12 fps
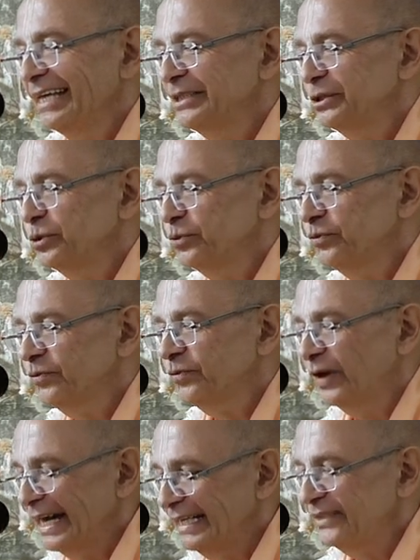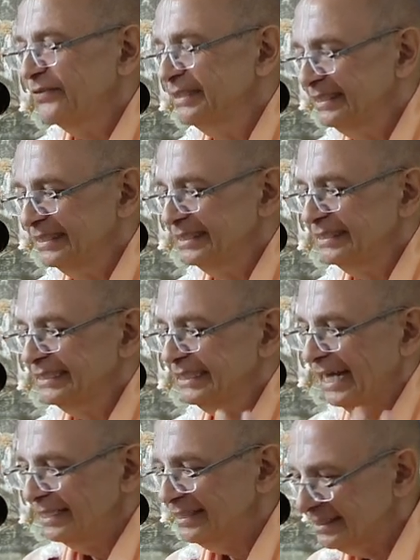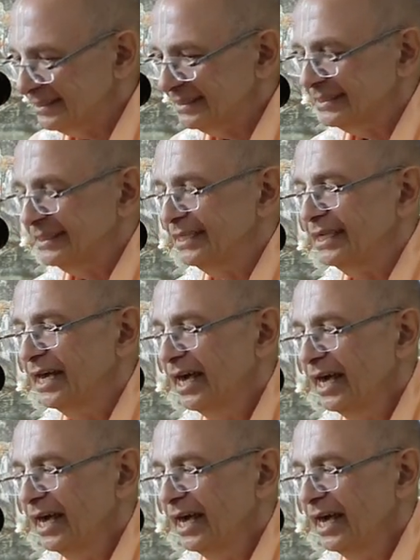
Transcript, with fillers: and to fight with this tendency,